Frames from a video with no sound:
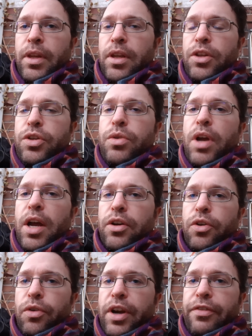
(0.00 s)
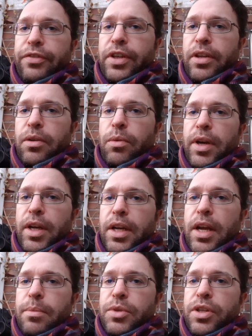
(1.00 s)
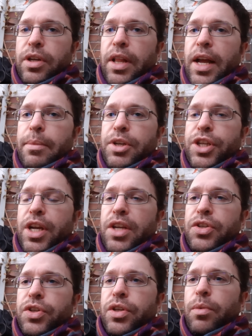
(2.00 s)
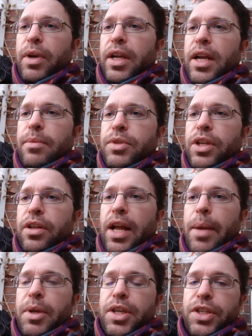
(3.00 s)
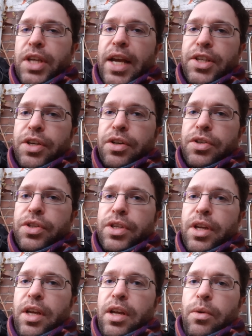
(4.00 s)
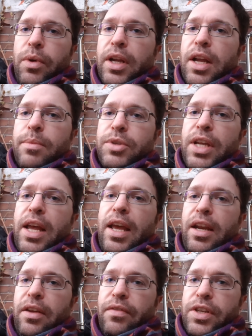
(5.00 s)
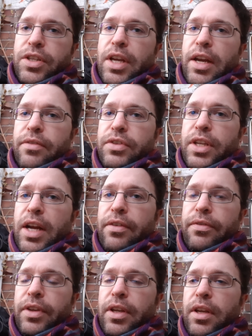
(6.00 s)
Do not grift when it comes to climate change, when it comes to climate disasters, when it comes to any of this kind of stuff.